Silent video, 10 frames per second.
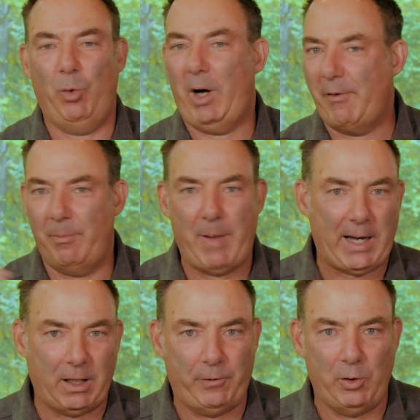We'll have him
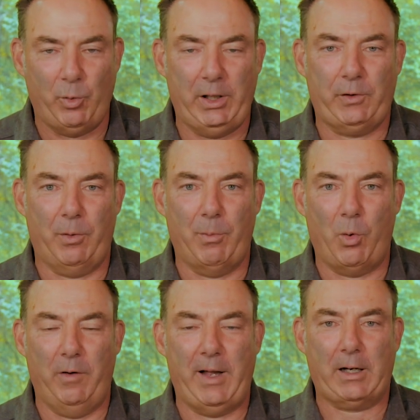back in a few weeks for
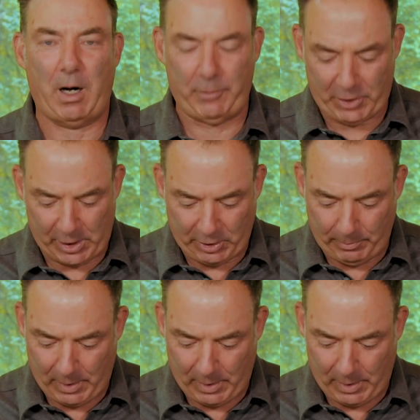more of that conversation.